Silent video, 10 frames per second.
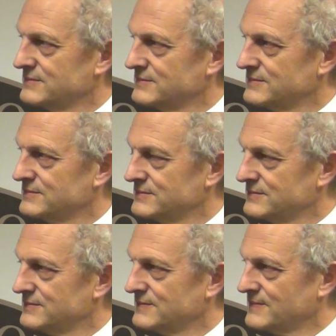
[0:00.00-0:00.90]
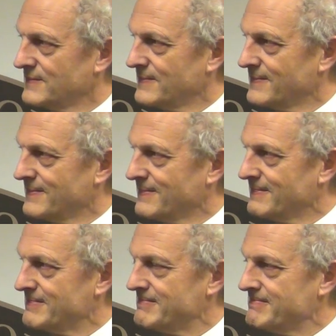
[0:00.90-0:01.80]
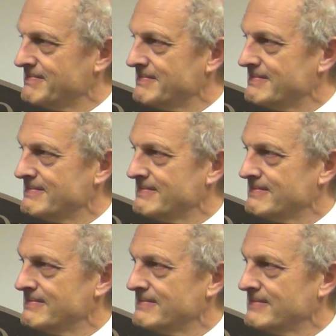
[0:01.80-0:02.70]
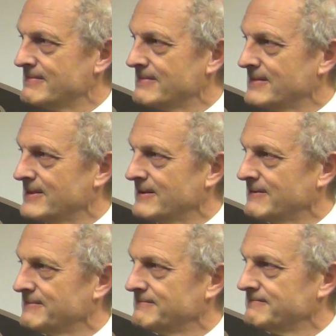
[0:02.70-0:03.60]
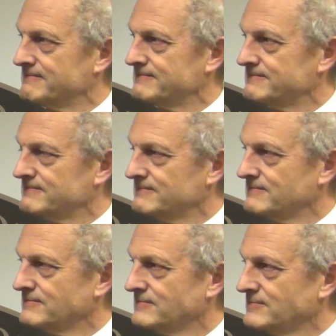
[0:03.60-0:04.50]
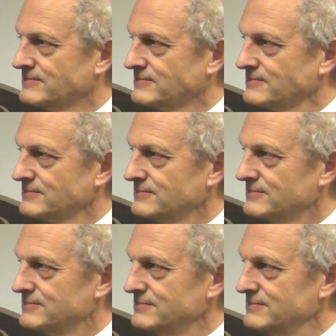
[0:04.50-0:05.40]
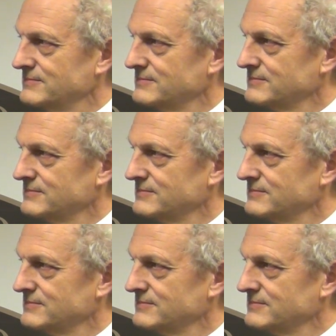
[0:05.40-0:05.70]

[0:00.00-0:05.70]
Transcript: This person isn't speaking.